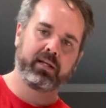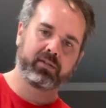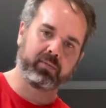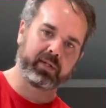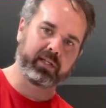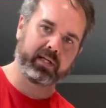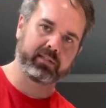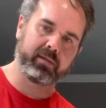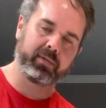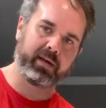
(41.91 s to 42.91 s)
So I'm gonna cut
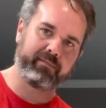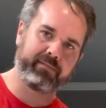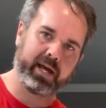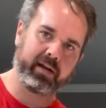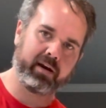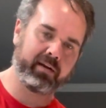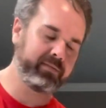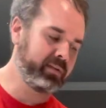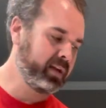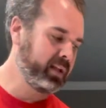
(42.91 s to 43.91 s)
some of that fat off.